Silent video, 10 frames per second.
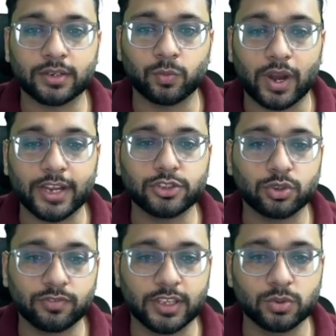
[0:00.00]
why
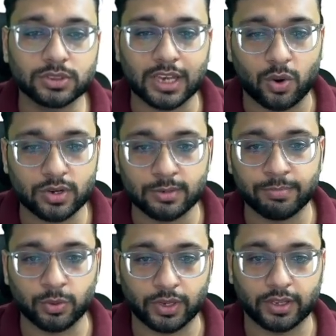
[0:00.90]
should we use cloud
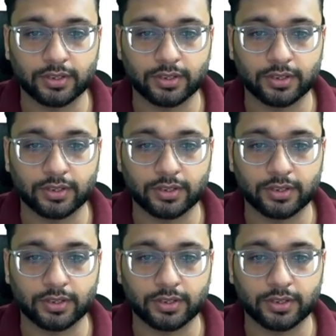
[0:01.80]
computing.